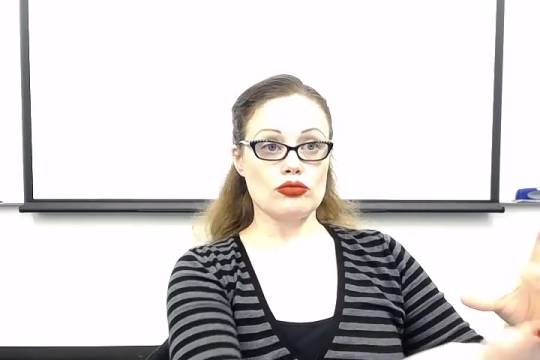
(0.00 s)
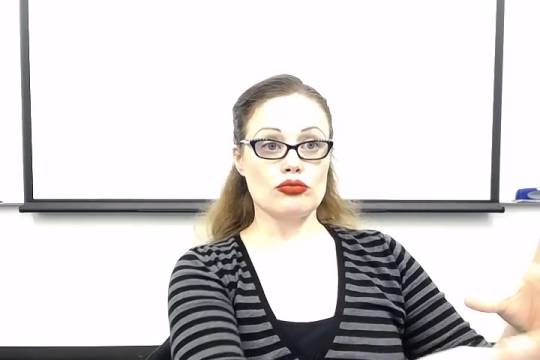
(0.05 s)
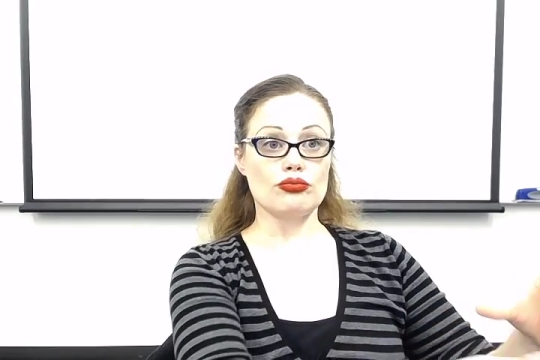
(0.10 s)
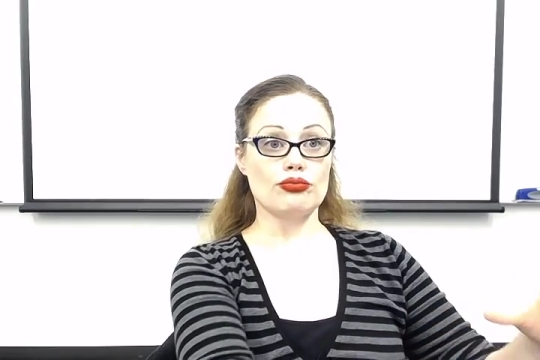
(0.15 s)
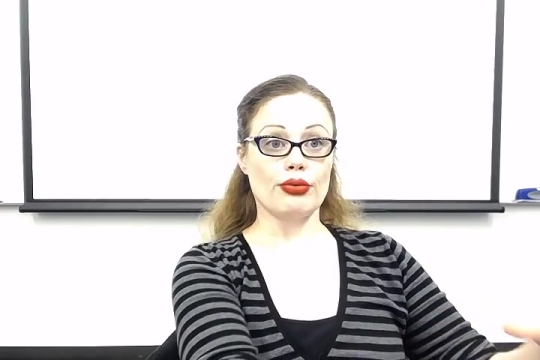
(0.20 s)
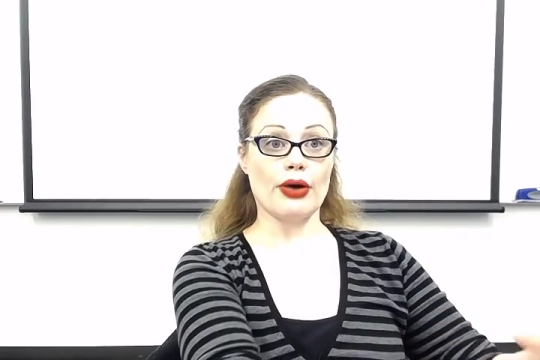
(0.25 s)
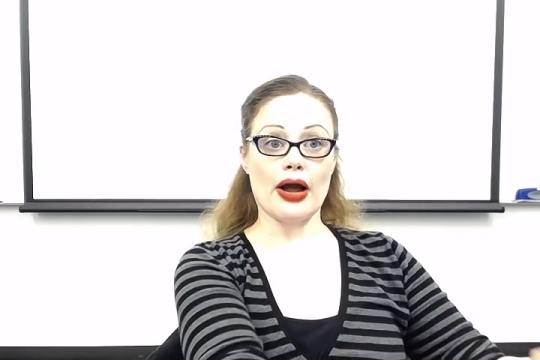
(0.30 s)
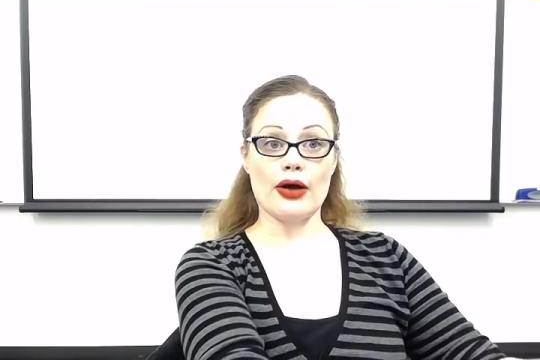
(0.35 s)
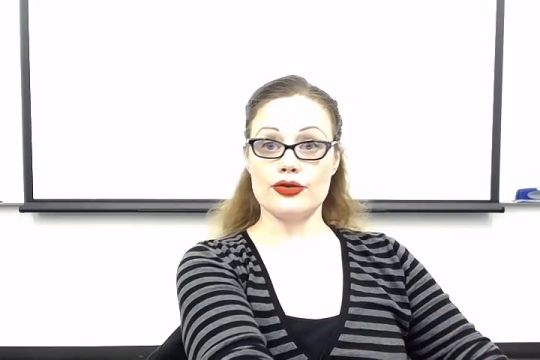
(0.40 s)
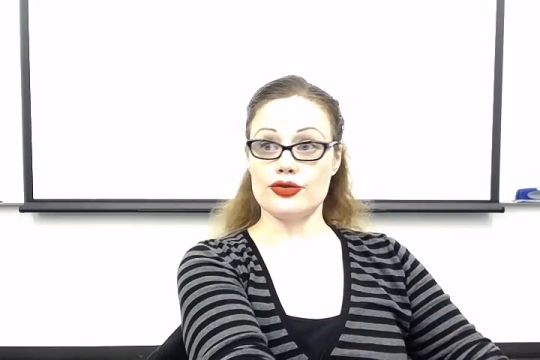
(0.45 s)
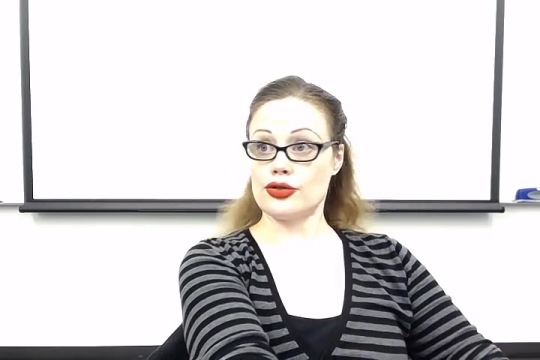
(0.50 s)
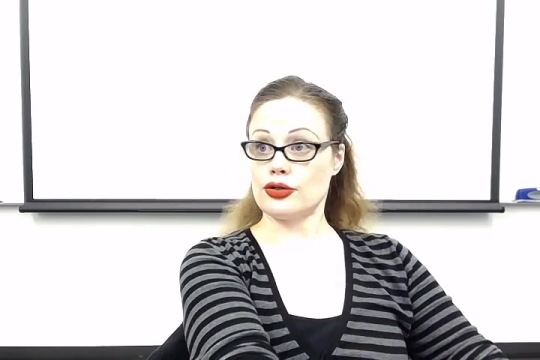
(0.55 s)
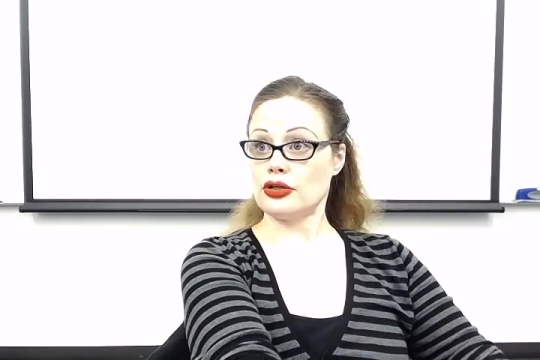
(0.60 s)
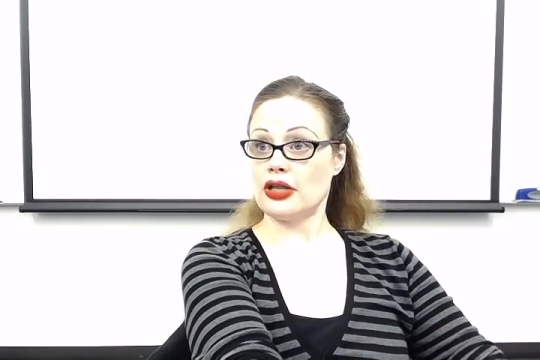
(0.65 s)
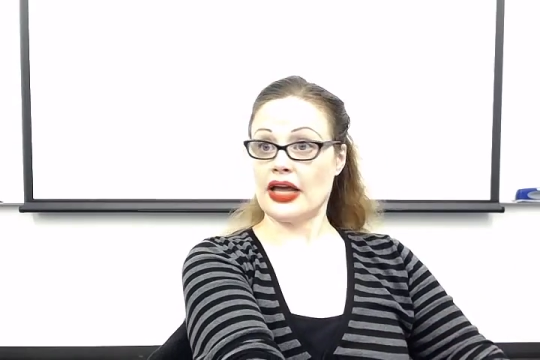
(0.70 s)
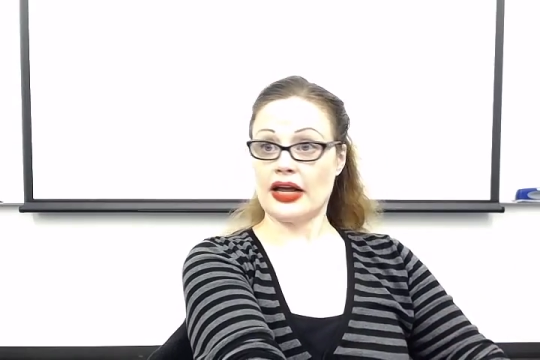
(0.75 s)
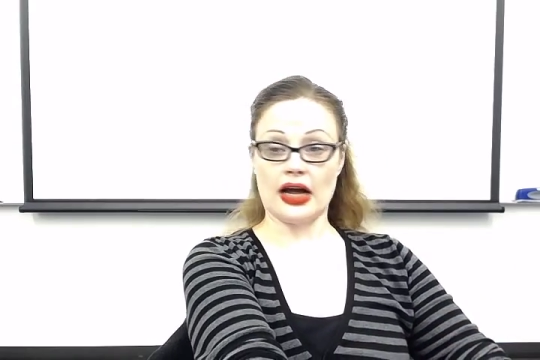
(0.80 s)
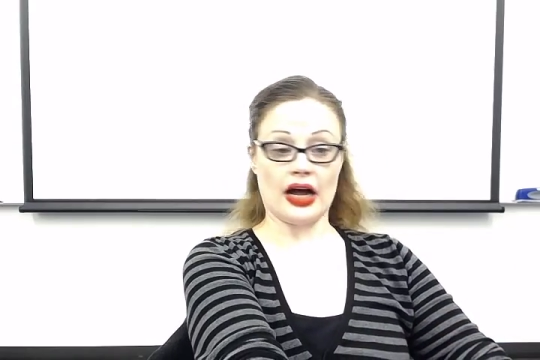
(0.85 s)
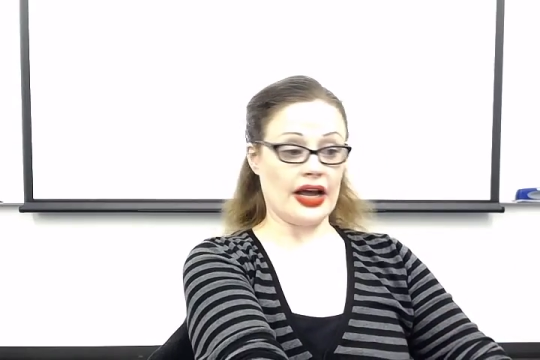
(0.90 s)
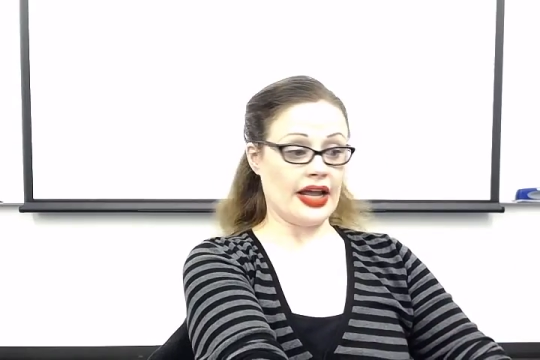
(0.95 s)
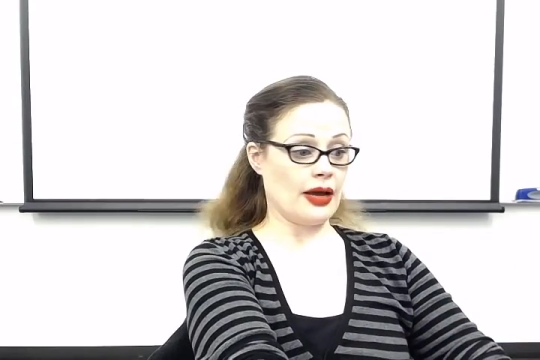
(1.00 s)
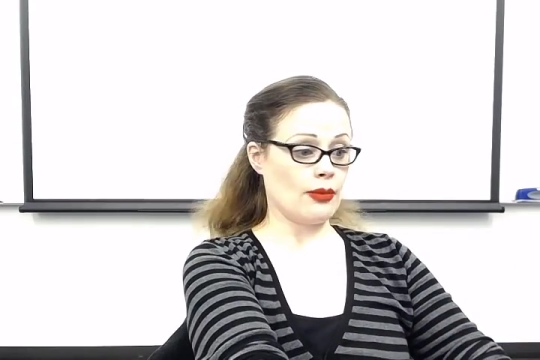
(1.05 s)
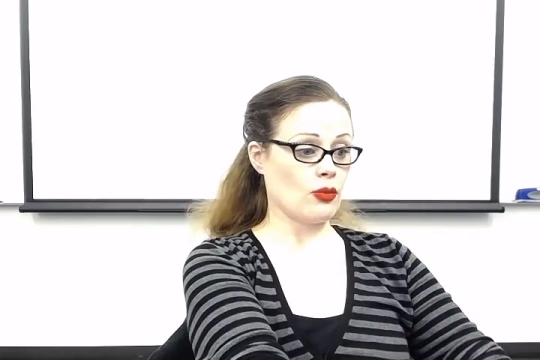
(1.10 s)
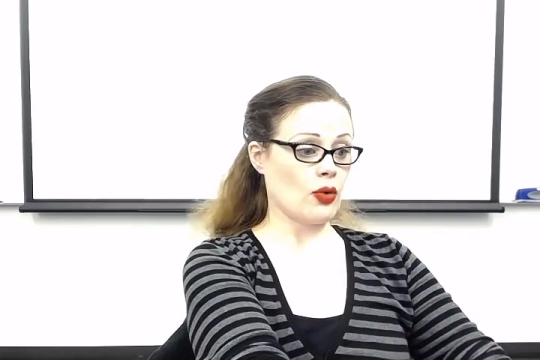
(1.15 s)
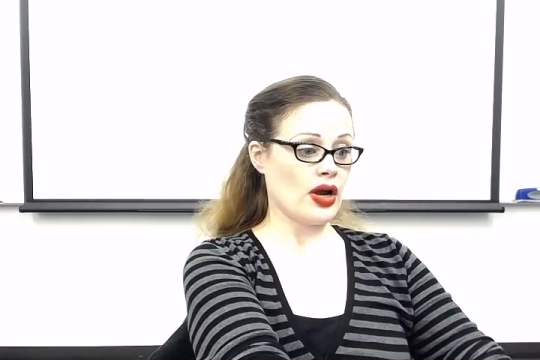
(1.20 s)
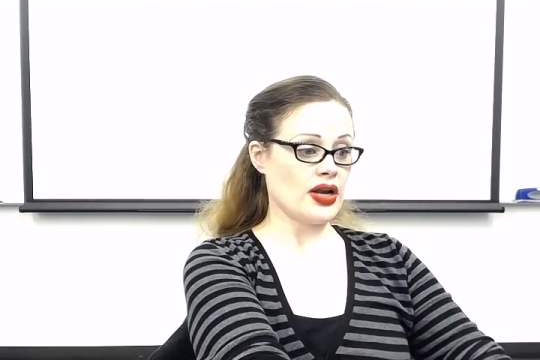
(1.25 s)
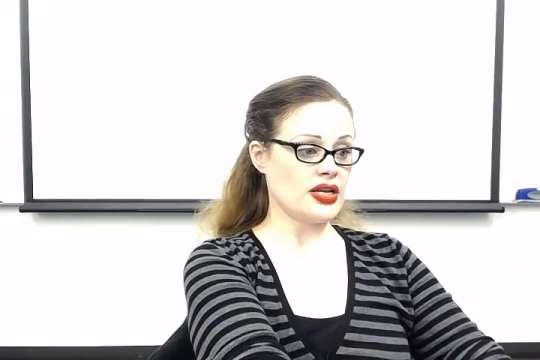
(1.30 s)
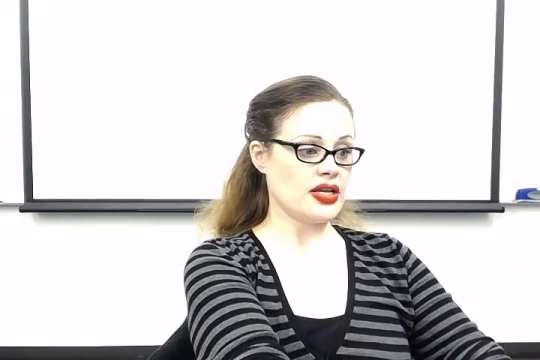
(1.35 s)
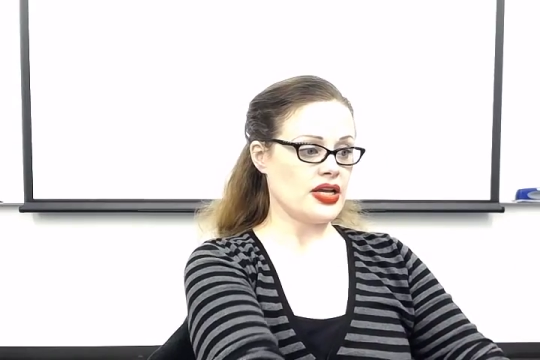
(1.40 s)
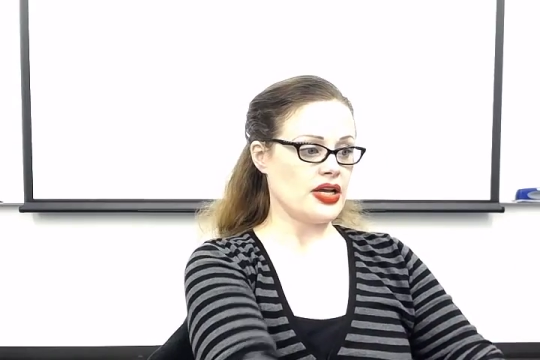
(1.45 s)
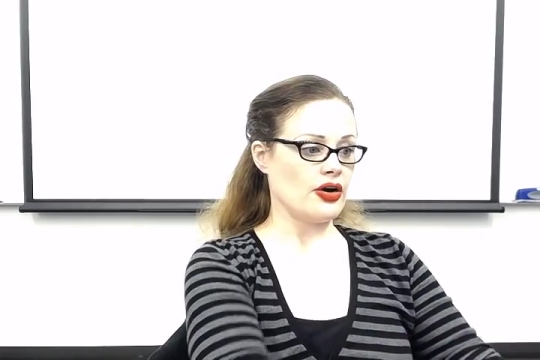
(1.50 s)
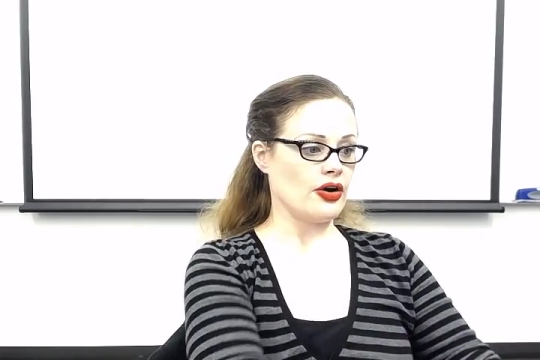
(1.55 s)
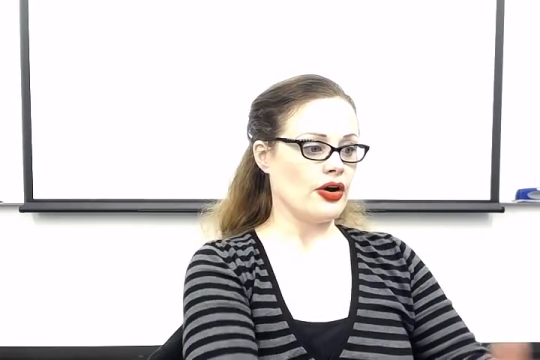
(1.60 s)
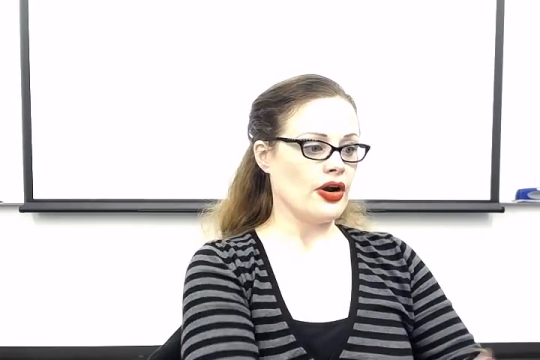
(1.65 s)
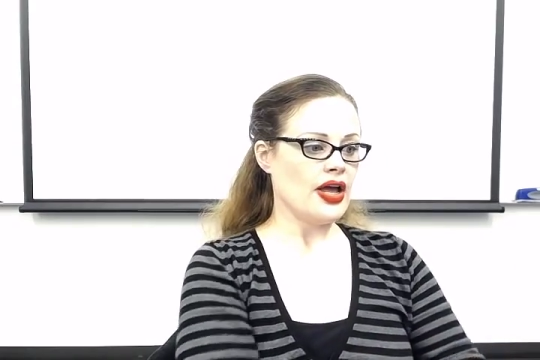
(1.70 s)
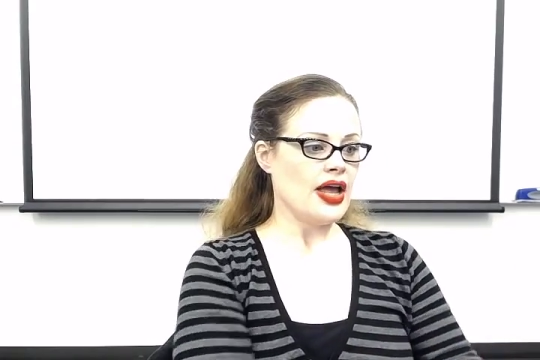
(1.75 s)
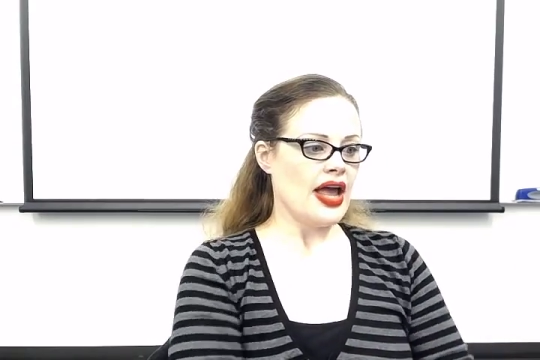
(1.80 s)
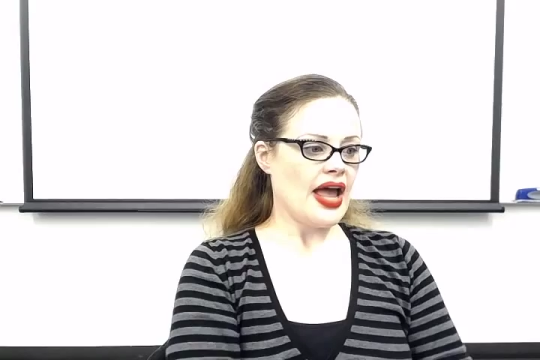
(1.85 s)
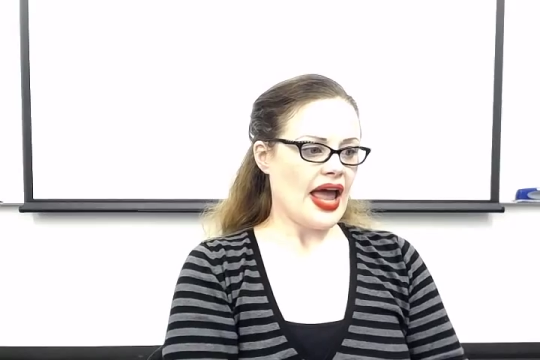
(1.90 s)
browser like I am right here,